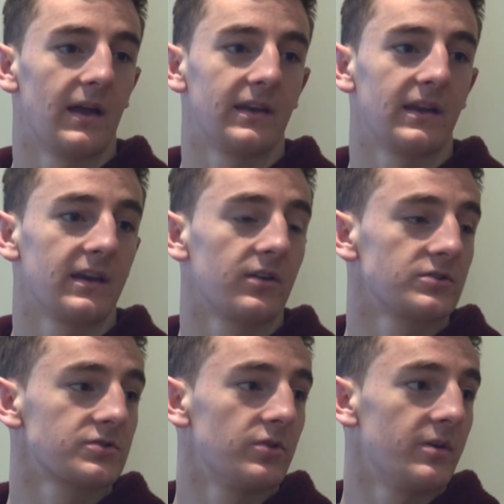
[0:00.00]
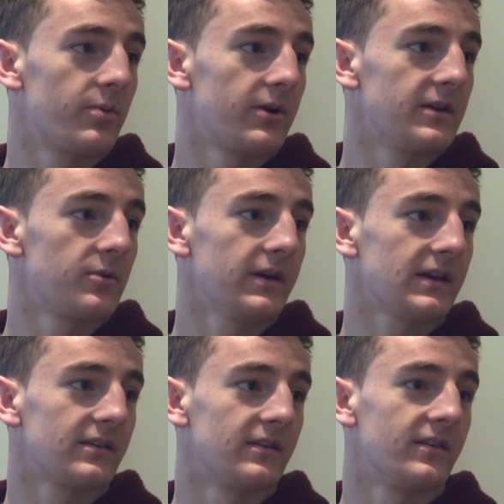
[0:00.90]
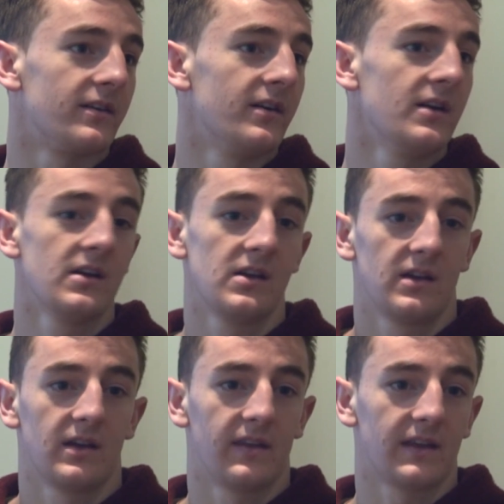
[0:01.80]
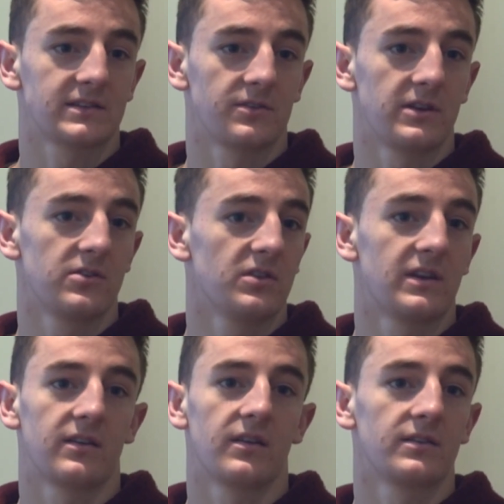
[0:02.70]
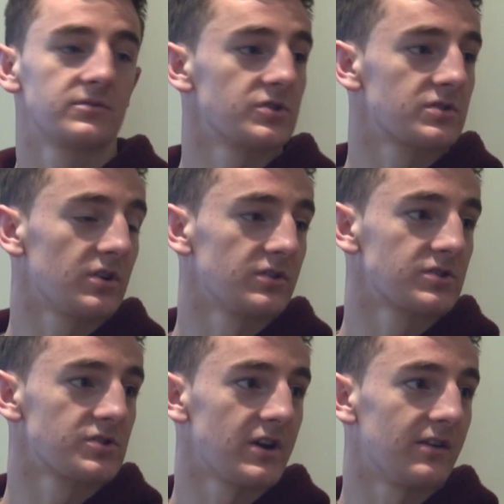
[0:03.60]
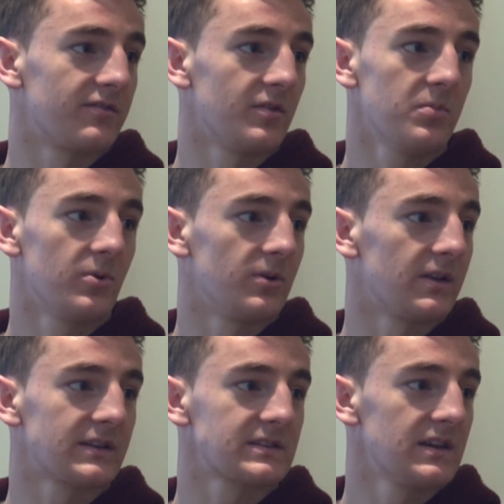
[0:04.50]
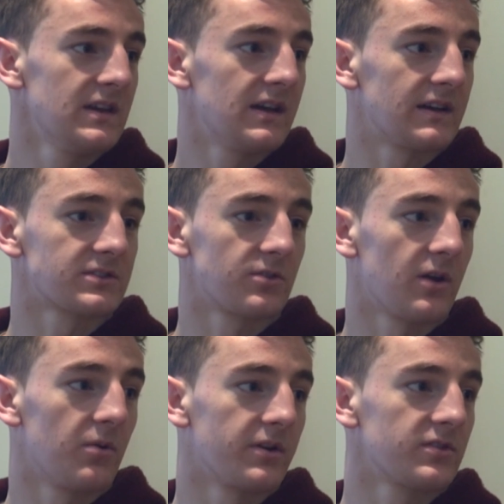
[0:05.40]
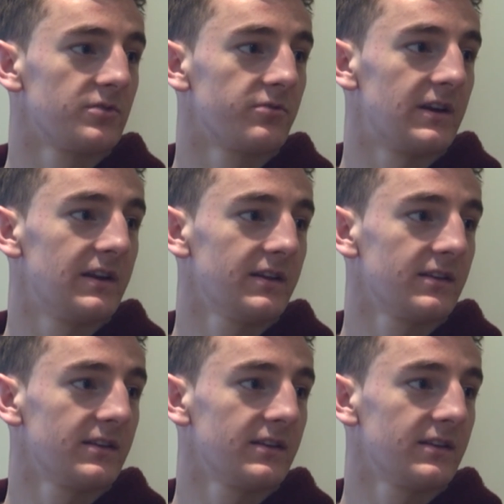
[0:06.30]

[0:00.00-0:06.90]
And it got sorted pretty quick, and that's only good. And I just concentrate on football. That's all I want to do, really.